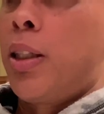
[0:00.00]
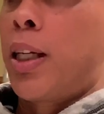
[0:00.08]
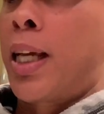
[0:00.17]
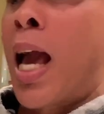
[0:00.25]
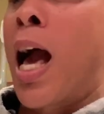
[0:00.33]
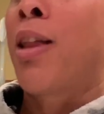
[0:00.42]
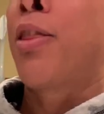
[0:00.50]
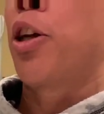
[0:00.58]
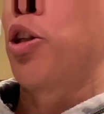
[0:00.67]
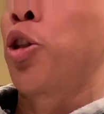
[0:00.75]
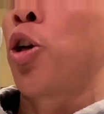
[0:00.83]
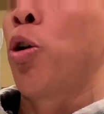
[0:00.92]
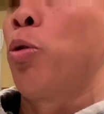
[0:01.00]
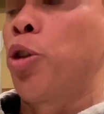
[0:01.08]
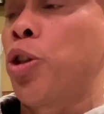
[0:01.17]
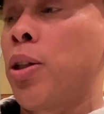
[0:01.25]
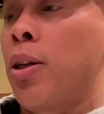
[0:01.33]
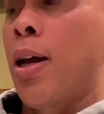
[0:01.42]
The Catholic
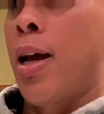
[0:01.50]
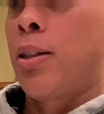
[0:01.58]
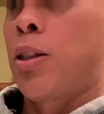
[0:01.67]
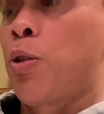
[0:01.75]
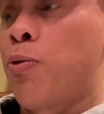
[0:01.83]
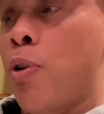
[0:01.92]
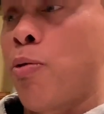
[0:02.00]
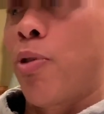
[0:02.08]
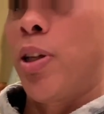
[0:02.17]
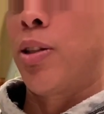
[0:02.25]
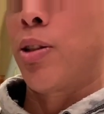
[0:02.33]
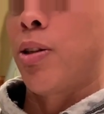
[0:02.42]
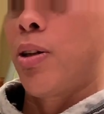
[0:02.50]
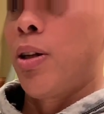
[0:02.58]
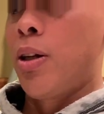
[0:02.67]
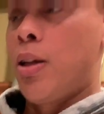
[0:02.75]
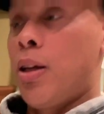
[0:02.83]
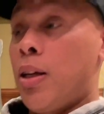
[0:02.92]
Church has this fundraiser.
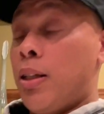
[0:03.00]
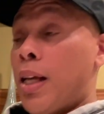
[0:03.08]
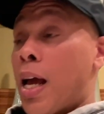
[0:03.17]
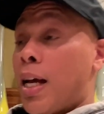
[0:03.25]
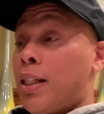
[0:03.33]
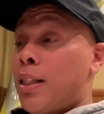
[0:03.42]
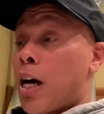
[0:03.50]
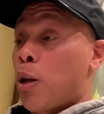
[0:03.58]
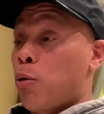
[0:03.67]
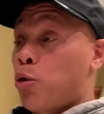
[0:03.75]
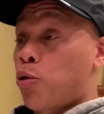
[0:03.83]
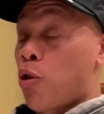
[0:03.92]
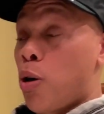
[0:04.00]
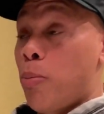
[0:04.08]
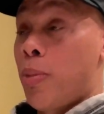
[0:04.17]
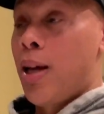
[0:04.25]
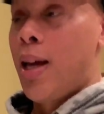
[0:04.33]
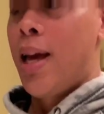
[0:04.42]
They had Donald Trump
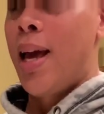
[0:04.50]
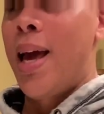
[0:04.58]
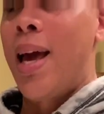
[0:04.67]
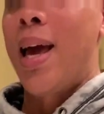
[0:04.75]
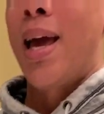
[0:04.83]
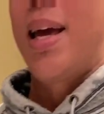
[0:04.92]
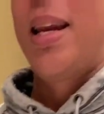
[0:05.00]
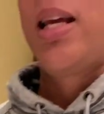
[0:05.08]
and